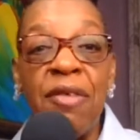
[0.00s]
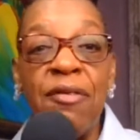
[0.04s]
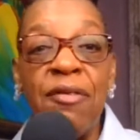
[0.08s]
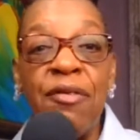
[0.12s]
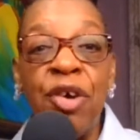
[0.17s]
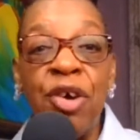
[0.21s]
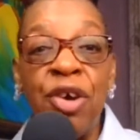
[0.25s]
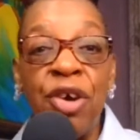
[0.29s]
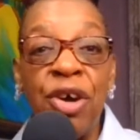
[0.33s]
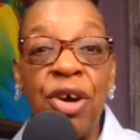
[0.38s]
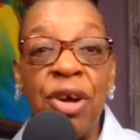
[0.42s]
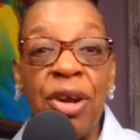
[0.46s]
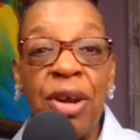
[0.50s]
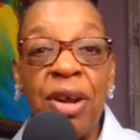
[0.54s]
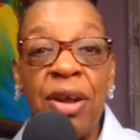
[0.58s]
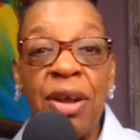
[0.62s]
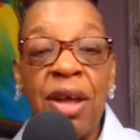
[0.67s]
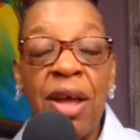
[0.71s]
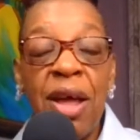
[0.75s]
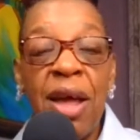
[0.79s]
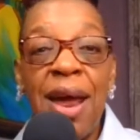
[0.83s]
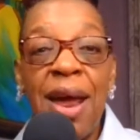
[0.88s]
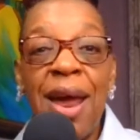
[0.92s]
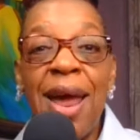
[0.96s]
of good
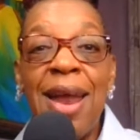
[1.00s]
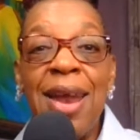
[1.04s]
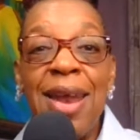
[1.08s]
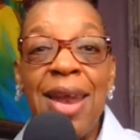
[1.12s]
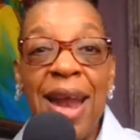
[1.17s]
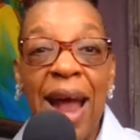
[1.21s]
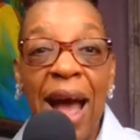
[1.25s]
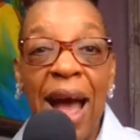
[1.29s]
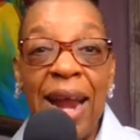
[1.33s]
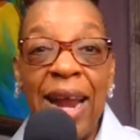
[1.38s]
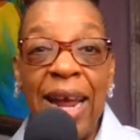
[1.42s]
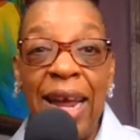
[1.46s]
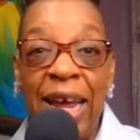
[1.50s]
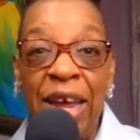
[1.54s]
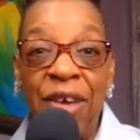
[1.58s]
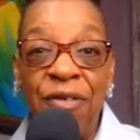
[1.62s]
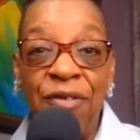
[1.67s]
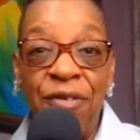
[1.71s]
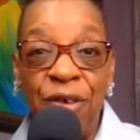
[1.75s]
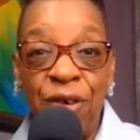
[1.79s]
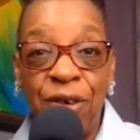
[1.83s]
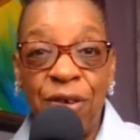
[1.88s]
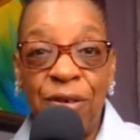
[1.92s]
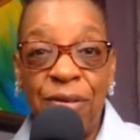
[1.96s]
and not
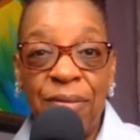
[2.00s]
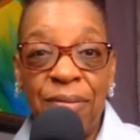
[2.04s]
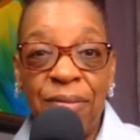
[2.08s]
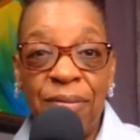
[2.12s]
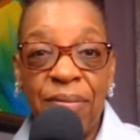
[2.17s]
evil,